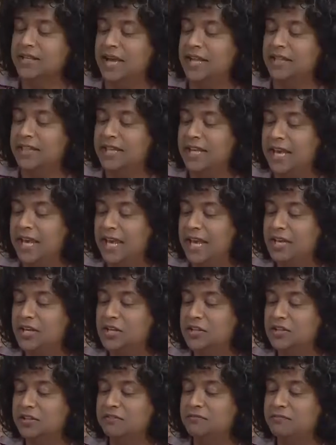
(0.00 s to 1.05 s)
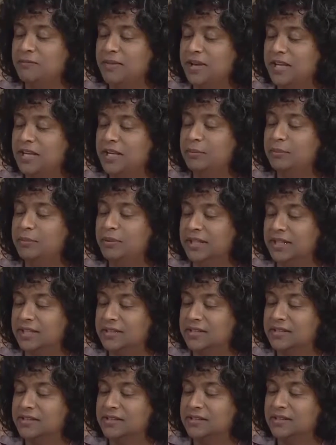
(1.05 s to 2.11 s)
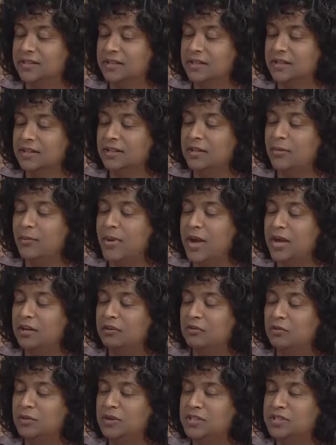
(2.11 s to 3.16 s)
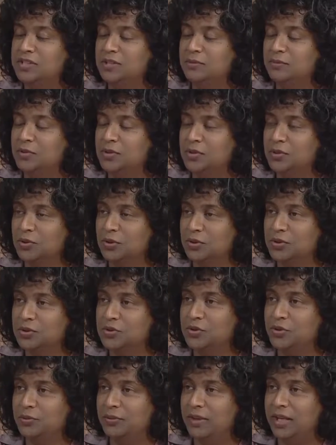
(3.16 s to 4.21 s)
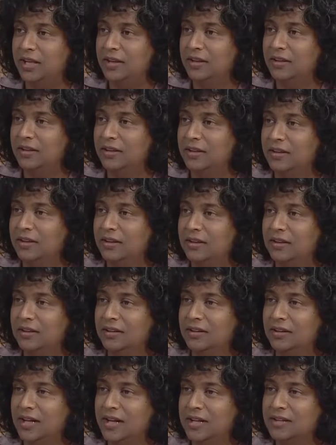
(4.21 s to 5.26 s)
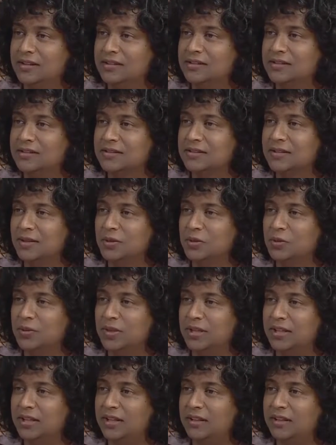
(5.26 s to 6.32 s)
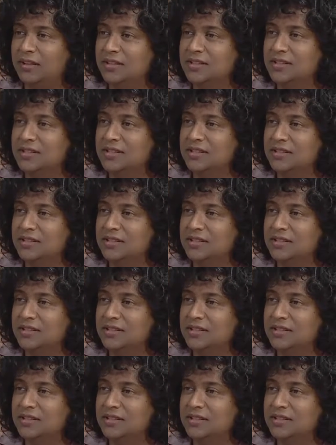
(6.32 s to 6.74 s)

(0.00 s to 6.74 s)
at the end of many births, the man of wisdom resorts to me. That is noteworthy, isn't